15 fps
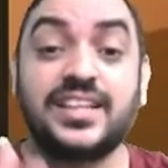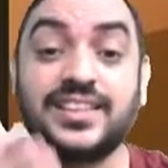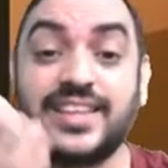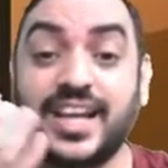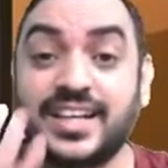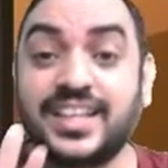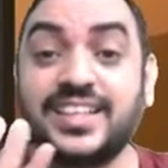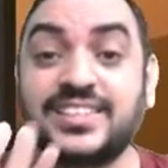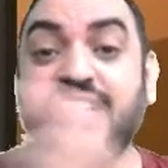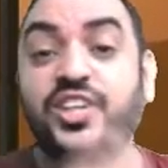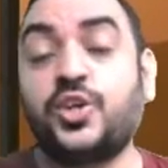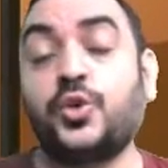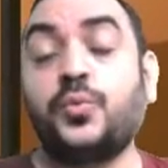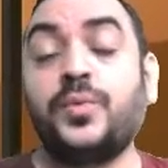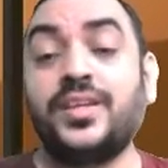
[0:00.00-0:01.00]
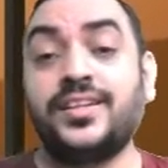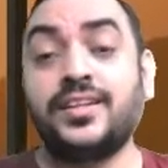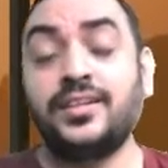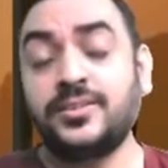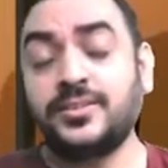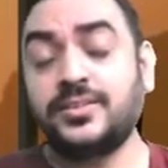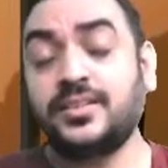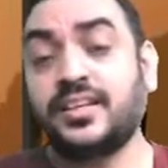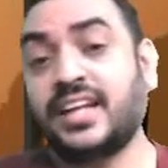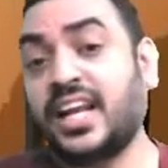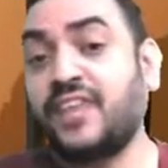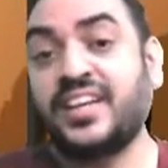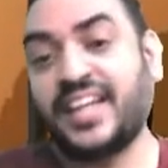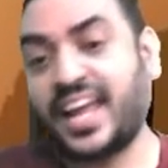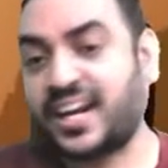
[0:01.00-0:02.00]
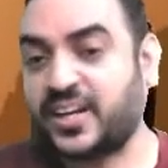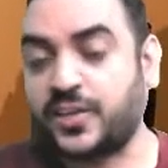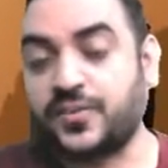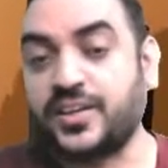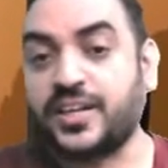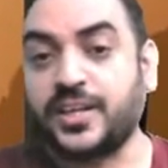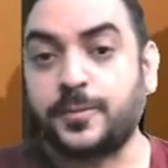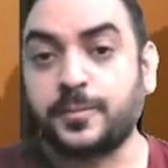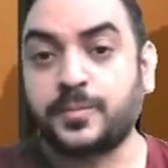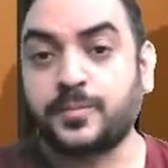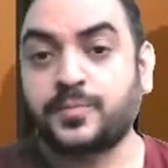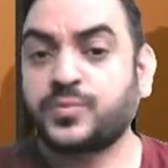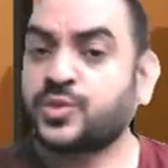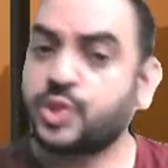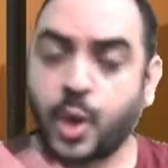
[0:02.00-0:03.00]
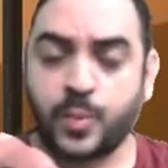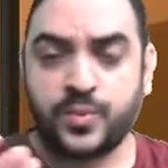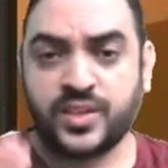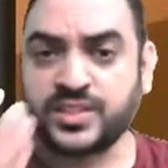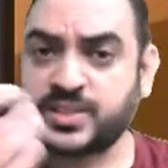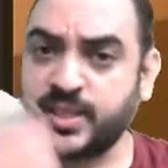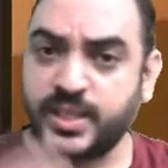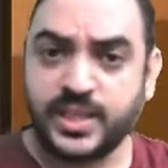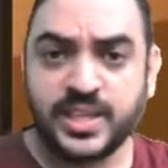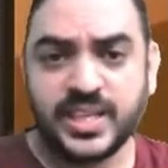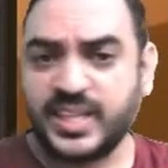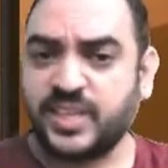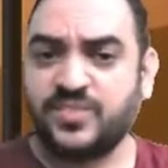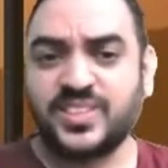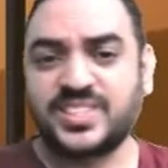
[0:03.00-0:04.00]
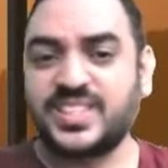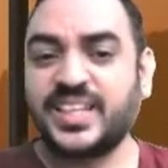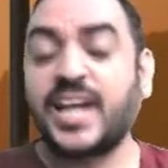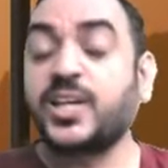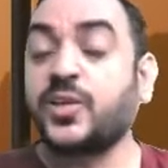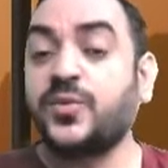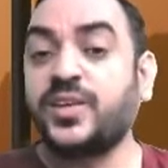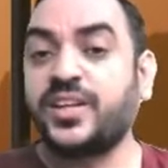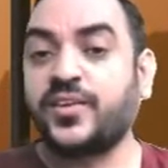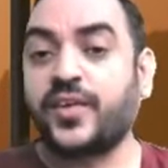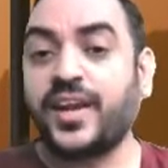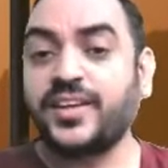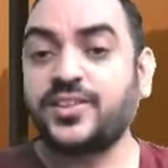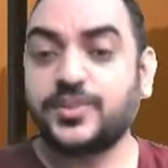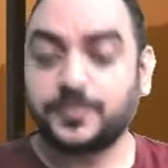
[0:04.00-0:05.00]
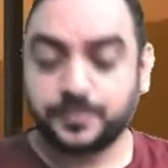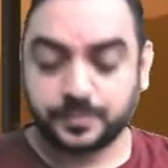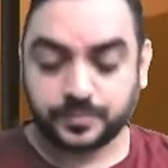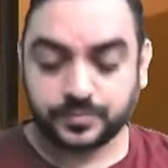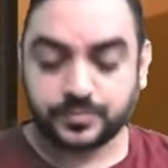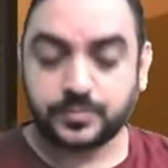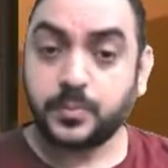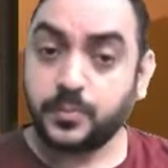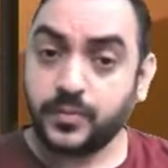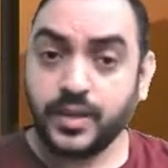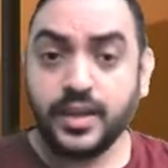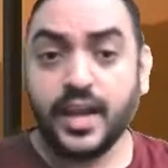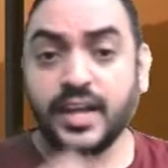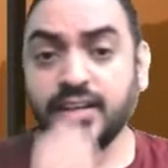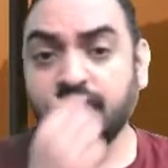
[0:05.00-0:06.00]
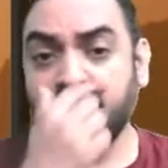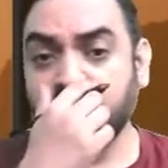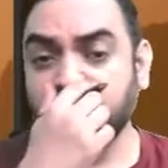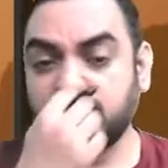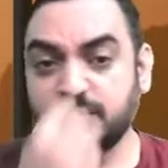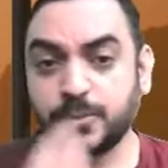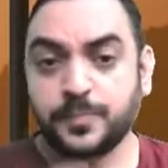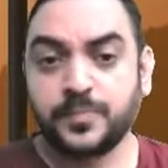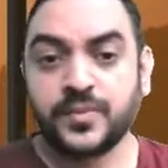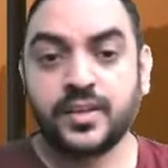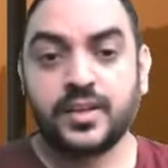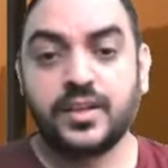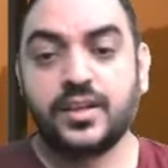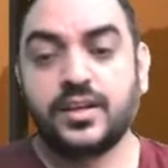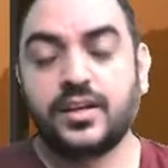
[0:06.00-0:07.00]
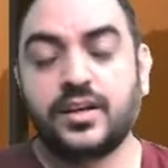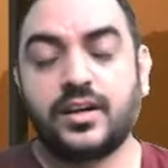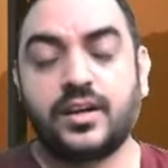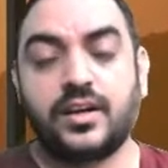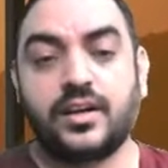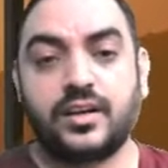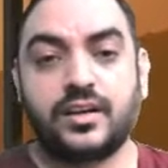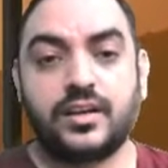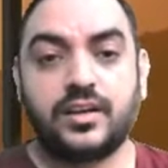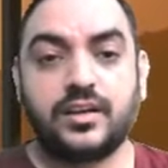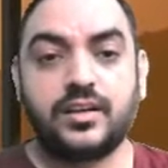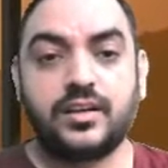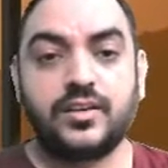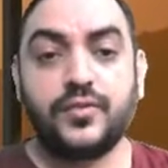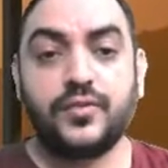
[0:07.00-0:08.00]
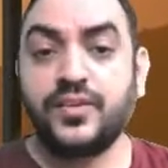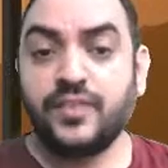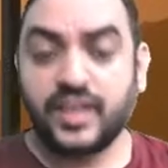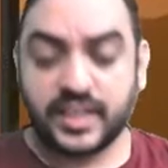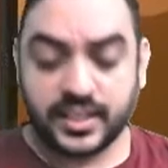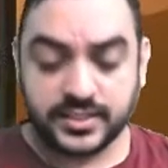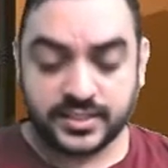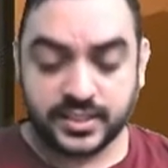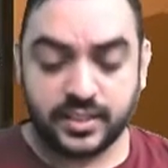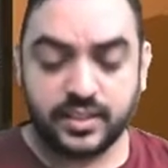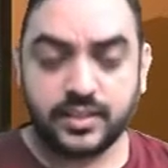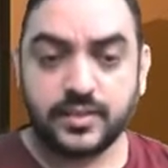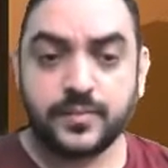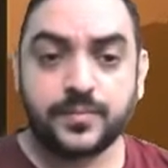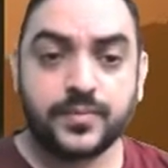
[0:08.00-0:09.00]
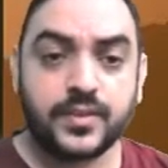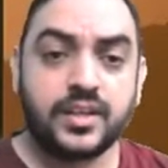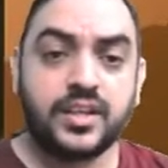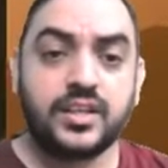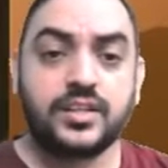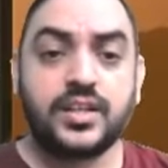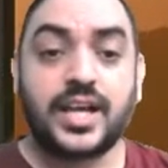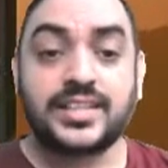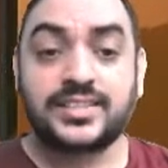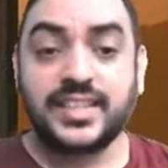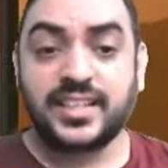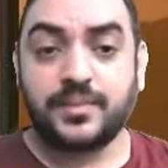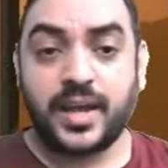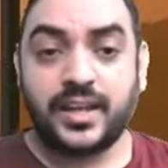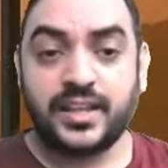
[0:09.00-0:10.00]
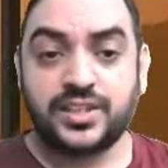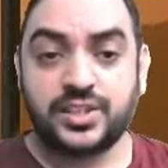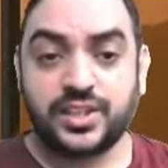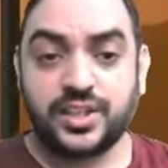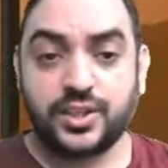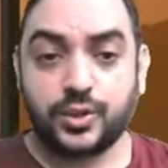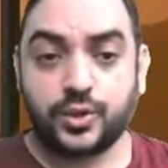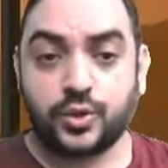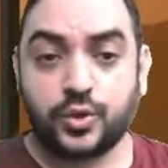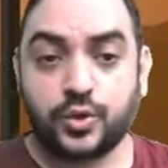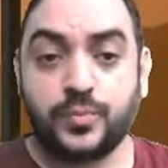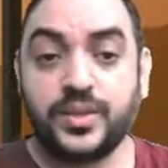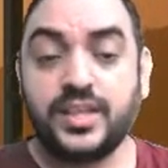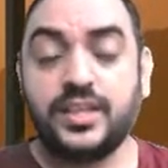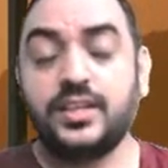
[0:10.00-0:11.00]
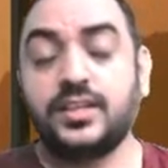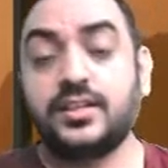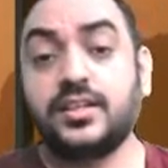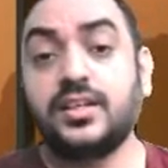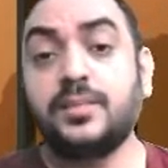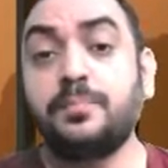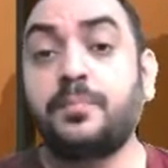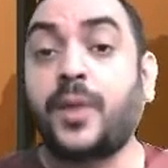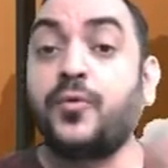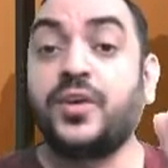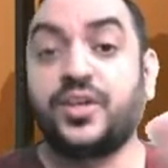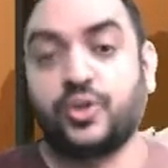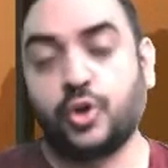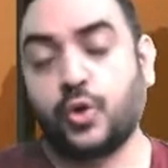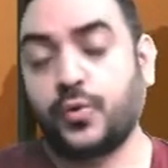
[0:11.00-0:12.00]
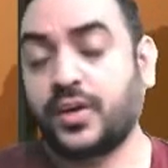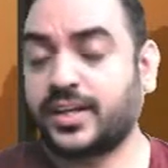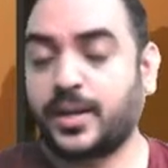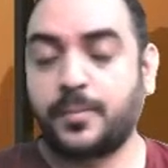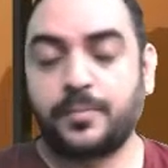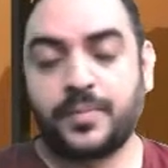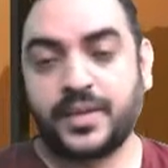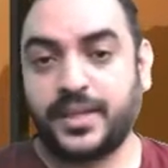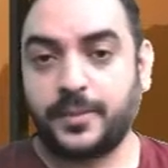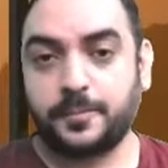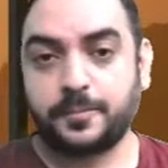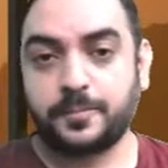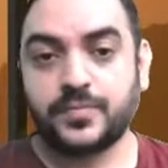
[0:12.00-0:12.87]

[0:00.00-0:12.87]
That is said to be the relevant activity. Obviously, investing activity, right? And hence we will consider the asset manager to be the power over company.